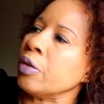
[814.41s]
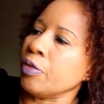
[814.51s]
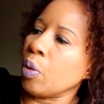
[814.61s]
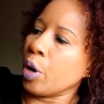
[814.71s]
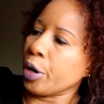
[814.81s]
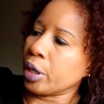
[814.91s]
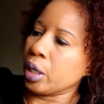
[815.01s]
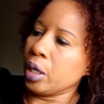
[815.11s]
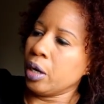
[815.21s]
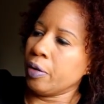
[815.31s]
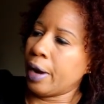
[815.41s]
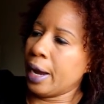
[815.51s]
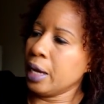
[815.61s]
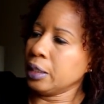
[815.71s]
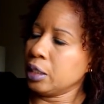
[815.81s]
fork,
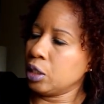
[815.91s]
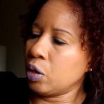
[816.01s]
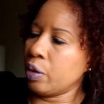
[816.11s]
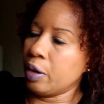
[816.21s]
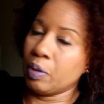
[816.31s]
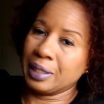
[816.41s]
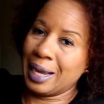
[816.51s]
right? So it was